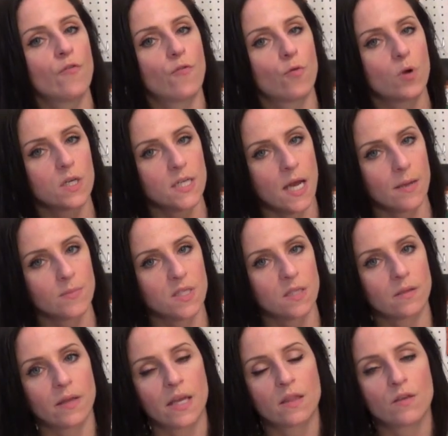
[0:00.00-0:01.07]
4 times
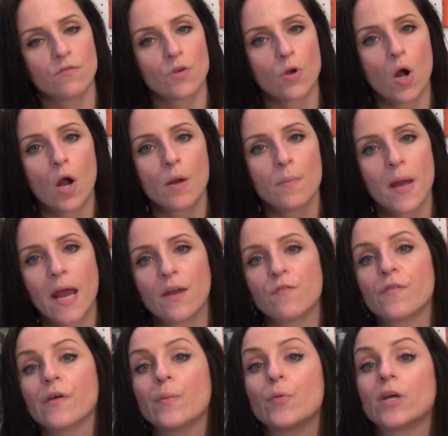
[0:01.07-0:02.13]
the length of your arm,
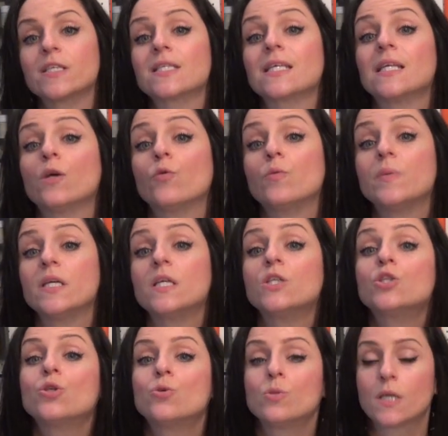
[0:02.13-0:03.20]
and for a bracelet it would
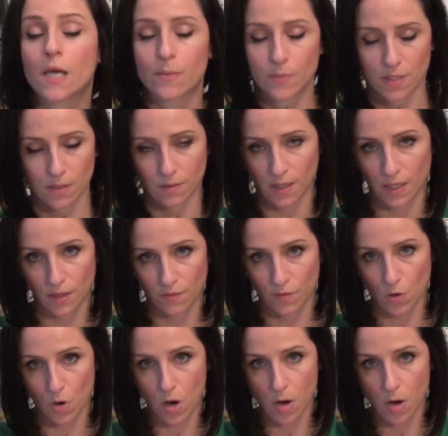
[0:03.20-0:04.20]
be 2 times the length of your